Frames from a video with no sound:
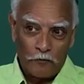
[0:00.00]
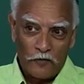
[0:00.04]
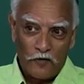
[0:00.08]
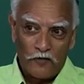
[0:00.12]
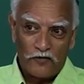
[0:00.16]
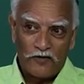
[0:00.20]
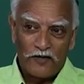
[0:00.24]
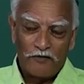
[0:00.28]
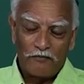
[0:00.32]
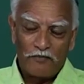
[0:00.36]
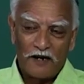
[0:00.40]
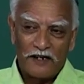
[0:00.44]

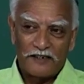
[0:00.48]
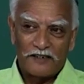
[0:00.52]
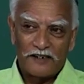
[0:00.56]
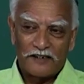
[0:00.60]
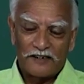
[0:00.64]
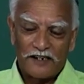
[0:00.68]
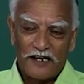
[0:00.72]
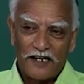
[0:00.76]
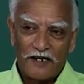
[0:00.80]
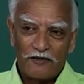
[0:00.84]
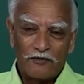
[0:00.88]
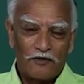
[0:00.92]
You see, by the
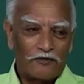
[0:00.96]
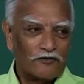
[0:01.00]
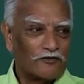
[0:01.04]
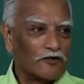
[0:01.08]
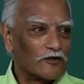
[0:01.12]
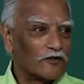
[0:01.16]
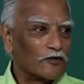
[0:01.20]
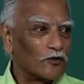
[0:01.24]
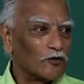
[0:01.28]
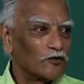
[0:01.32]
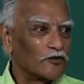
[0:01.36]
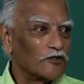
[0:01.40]
time of
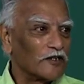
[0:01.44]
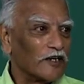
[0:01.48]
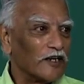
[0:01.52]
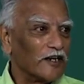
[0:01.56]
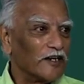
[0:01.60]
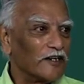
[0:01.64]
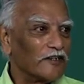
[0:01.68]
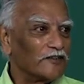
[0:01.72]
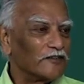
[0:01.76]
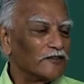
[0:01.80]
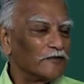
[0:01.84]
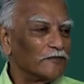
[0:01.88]
the
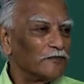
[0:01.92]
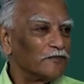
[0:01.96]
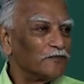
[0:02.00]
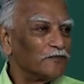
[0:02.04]
Crusades,